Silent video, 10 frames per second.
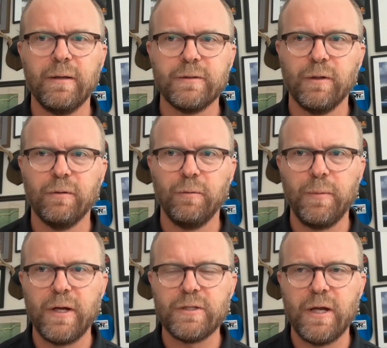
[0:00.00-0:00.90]
So
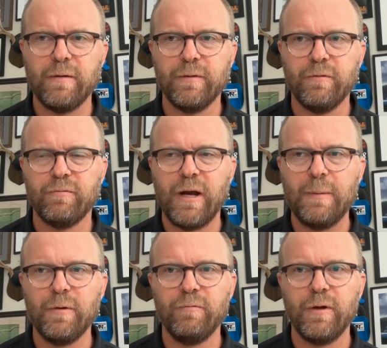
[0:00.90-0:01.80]
imagine having the frame
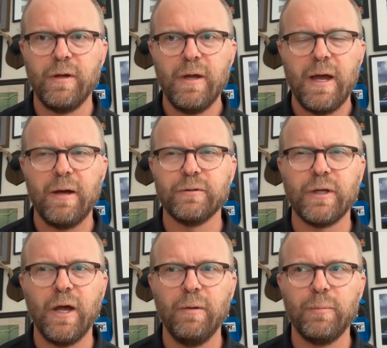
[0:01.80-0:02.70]
of a house
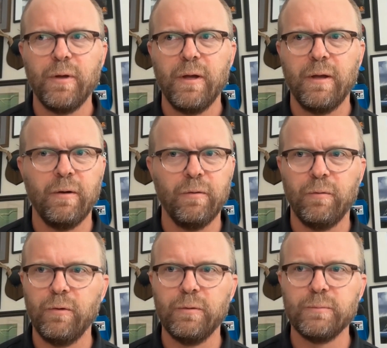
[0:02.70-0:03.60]
up and all the
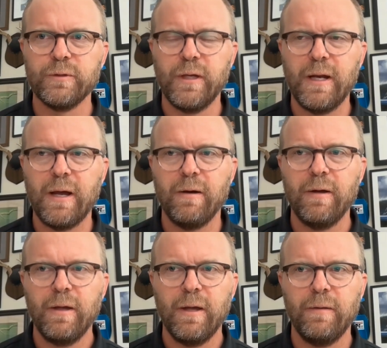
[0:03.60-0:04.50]
rooms laid out,
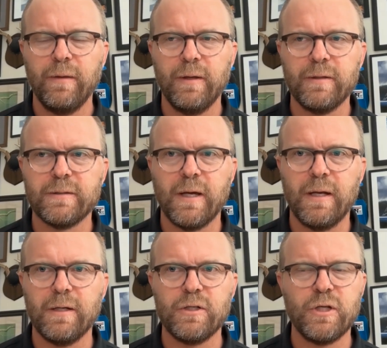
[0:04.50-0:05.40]
and then
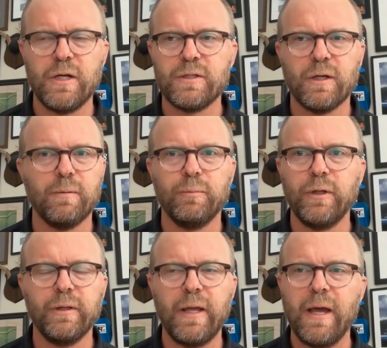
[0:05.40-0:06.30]
deciding to change the
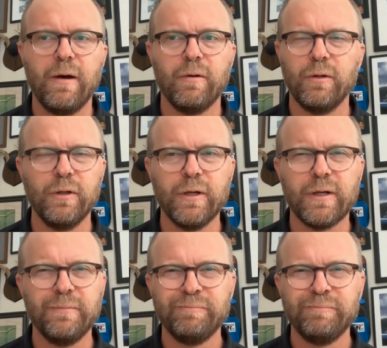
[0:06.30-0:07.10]
complete layout or look,